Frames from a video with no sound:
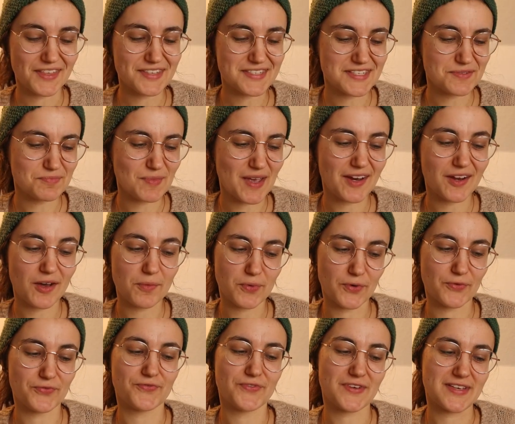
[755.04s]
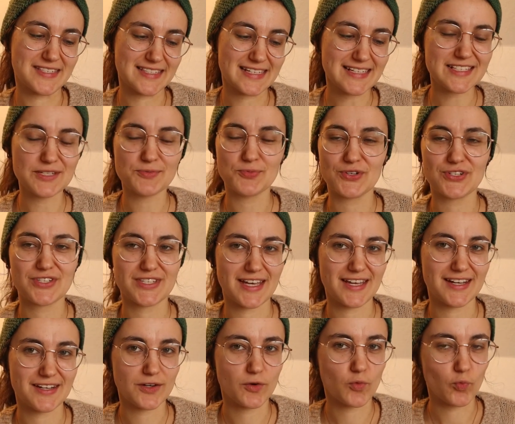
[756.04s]
This is made up of
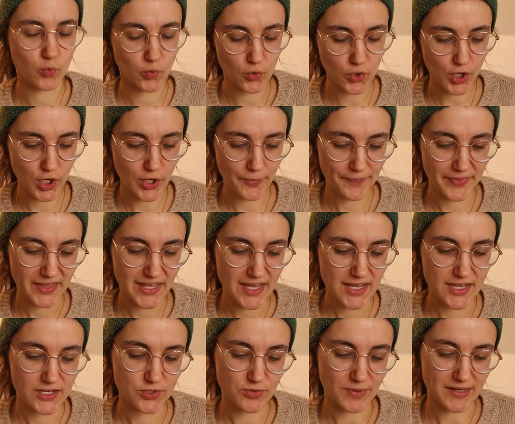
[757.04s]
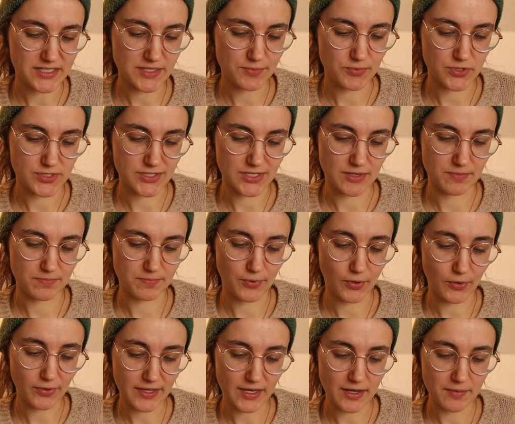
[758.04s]
60% wool, 20%
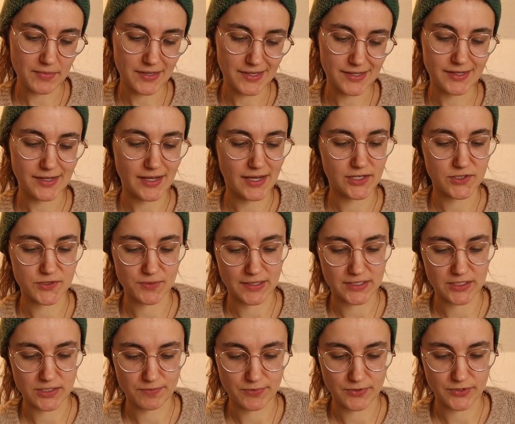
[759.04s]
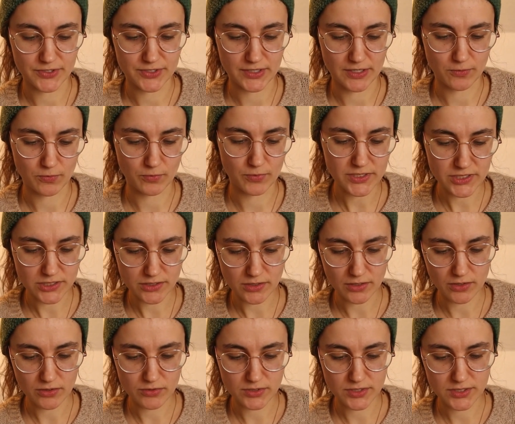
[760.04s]
polyamide, and 20%
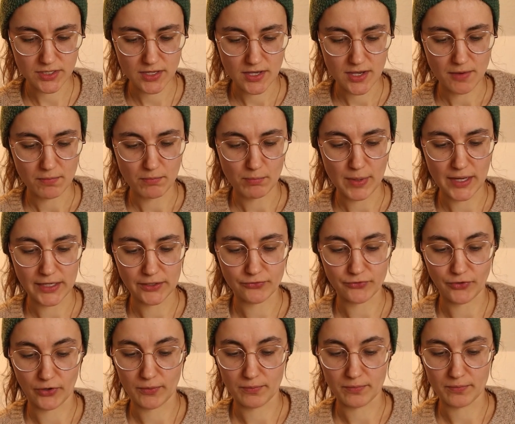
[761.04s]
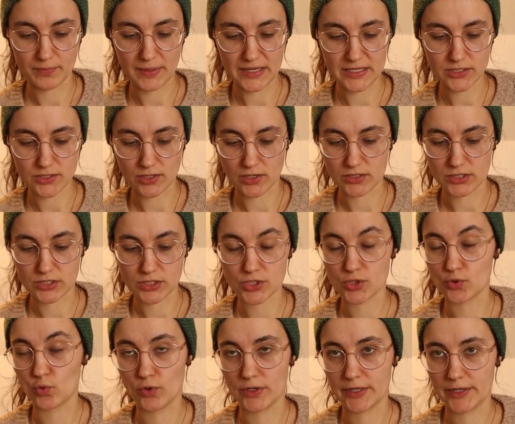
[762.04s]
viscose, based on
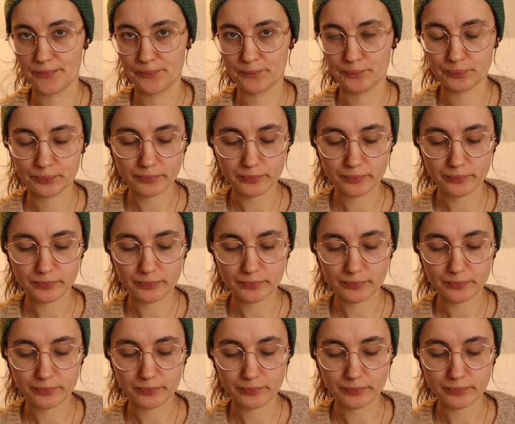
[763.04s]
soy.